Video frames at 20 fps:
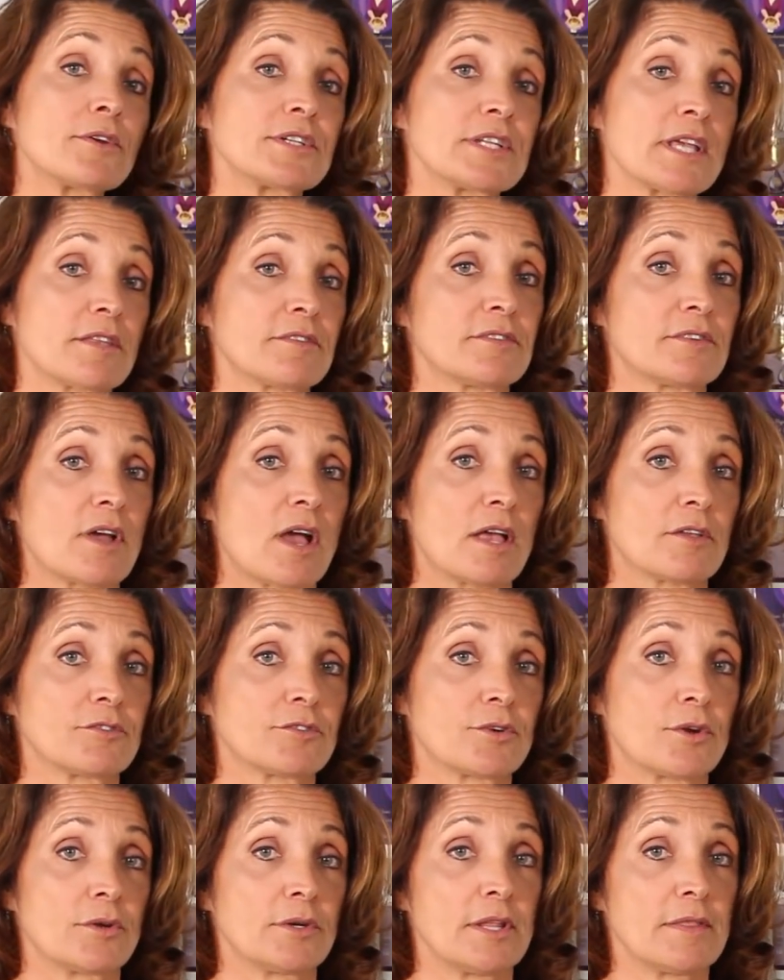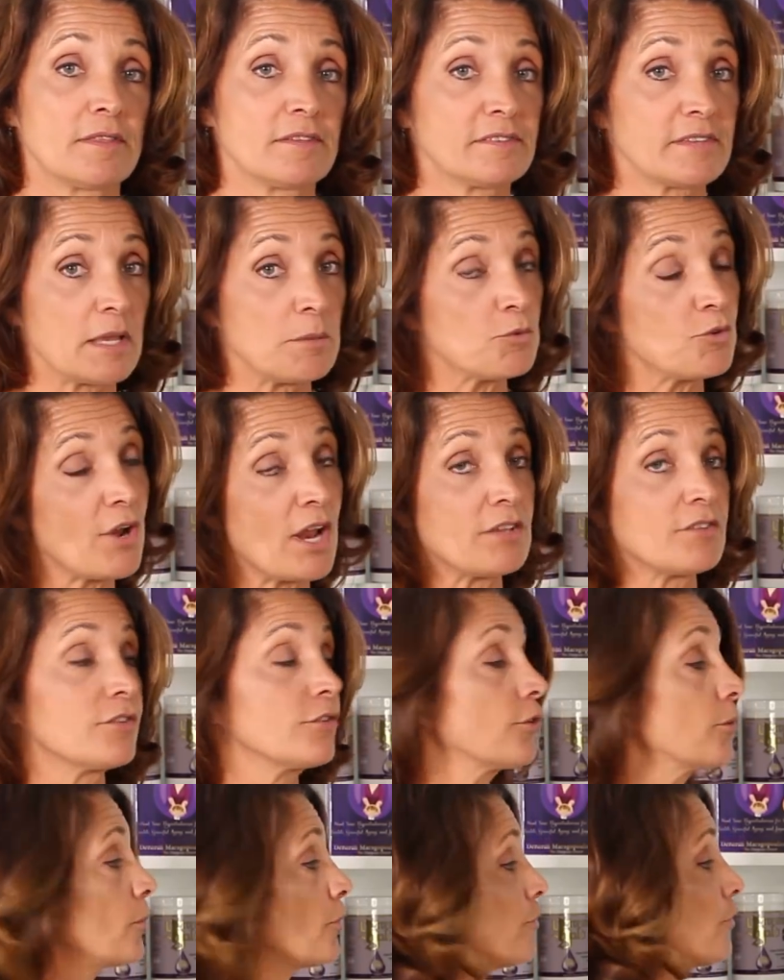their testosterone in the same
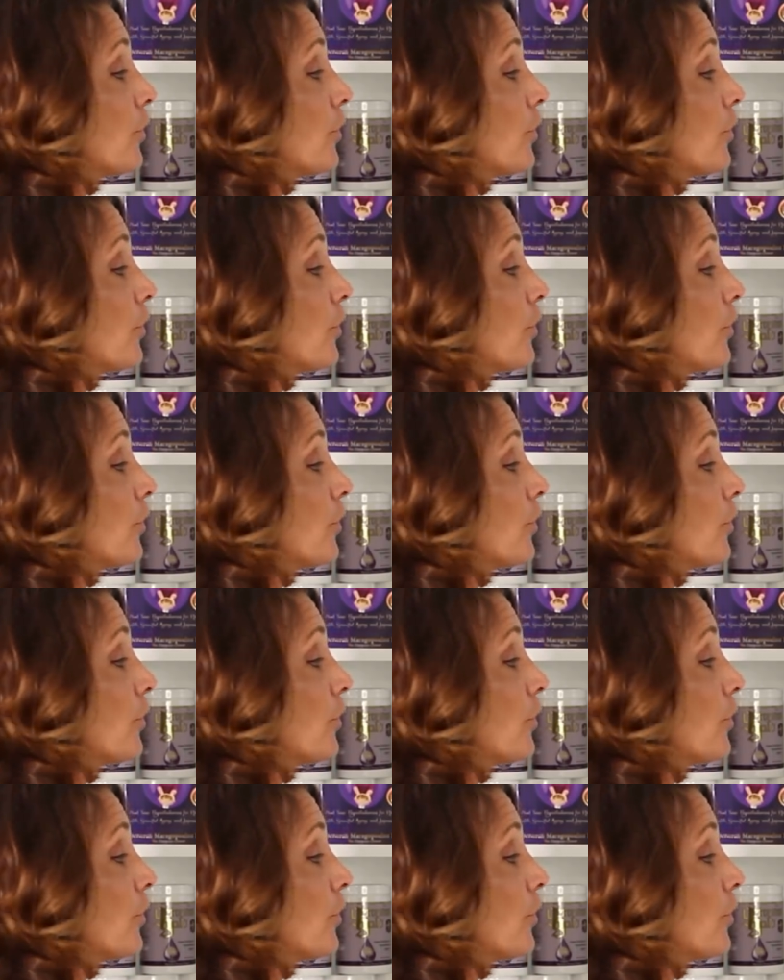transdermal